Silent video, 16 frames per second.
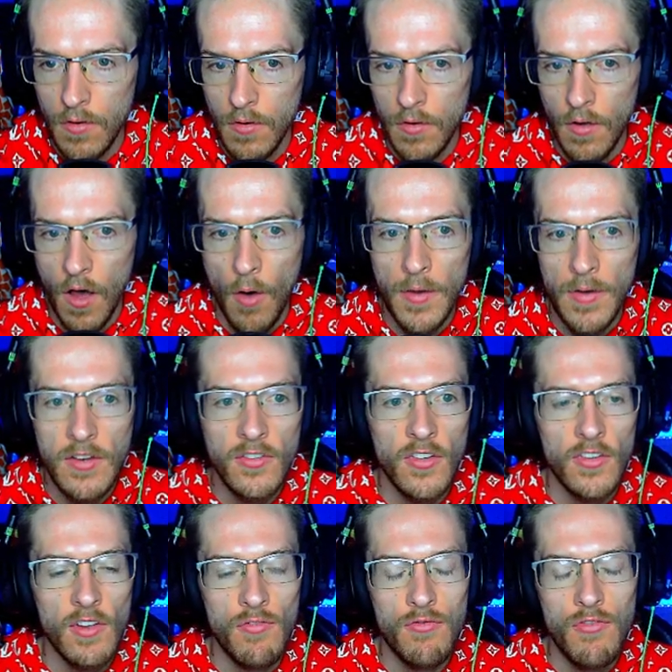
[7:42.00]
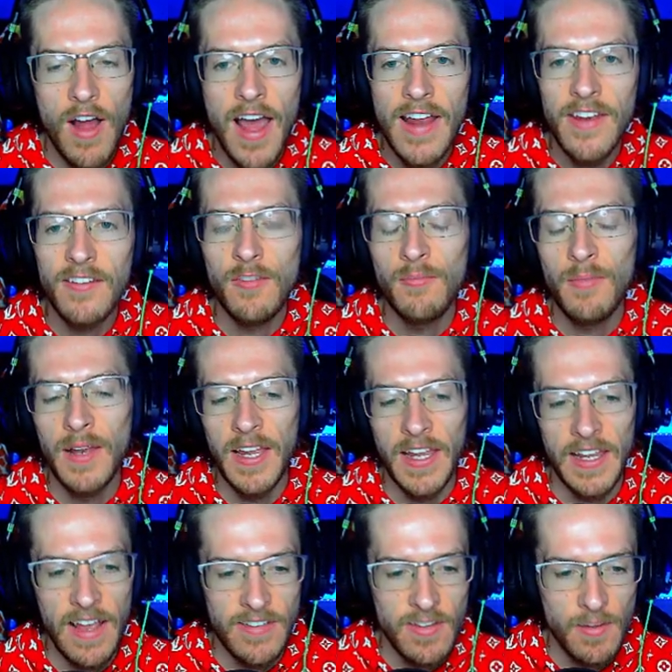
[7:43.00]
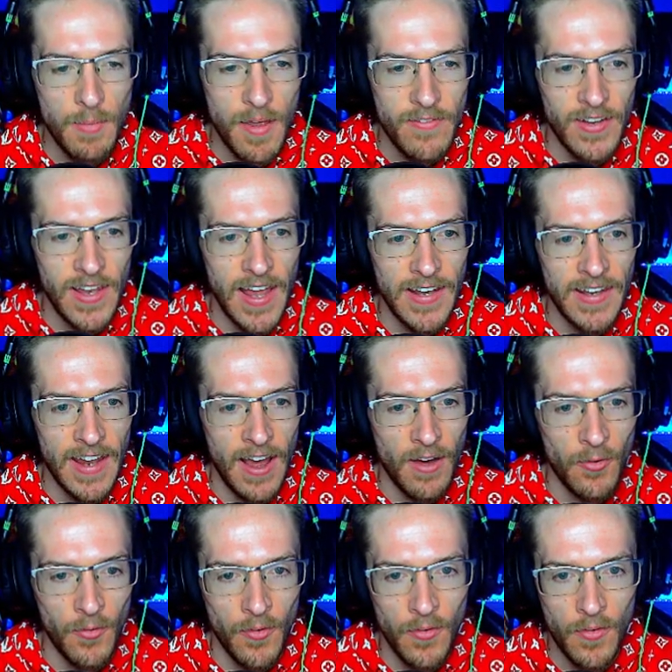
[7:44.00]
Oh, it just does it randomly. That's a bit of a letdown.